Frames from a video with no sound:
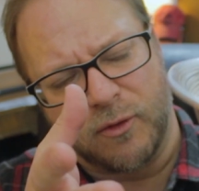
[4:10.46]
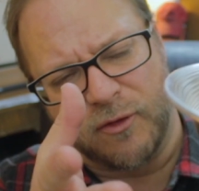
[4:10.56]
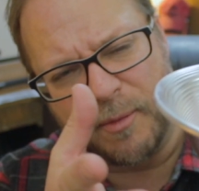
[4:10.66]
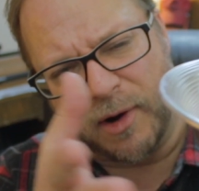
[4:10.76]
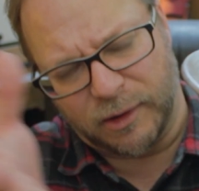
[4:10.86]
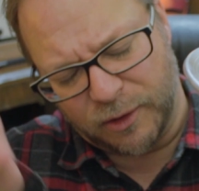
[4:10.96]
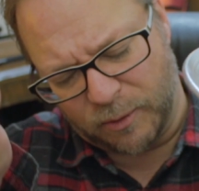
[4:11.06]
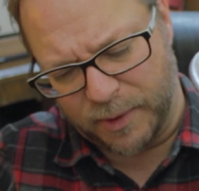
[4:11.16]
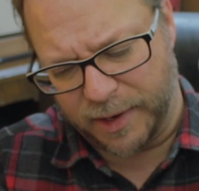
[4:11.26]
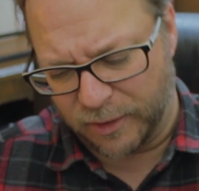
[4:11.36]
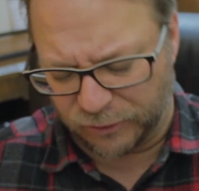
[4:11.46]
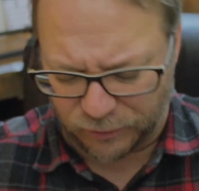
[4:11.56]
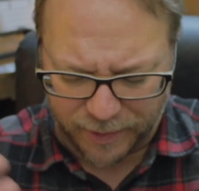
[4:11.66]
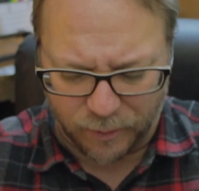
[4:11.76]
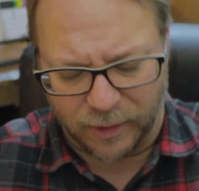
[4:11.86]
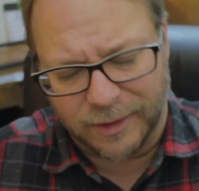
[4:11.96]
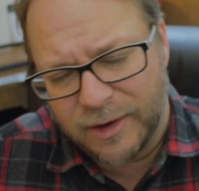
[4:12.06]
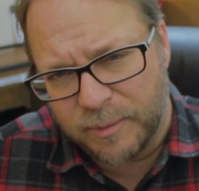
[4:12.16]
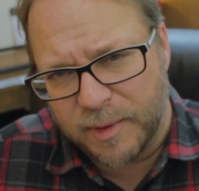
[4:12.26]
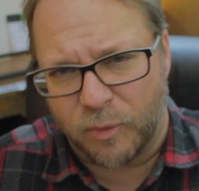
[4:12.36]
of them are a little bigger, so they were a
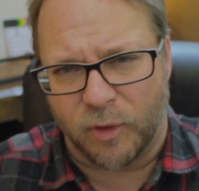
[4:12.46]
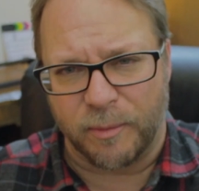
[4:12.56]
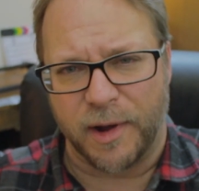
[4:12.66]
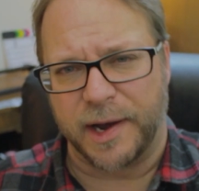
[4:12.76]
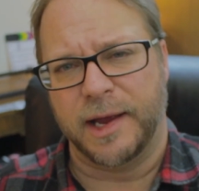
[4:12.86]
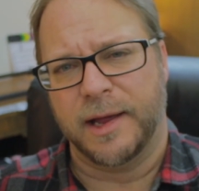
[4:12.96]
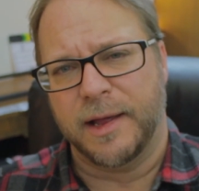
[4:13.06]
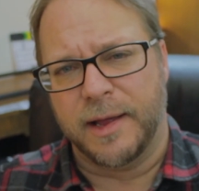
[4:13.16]
little bit more money.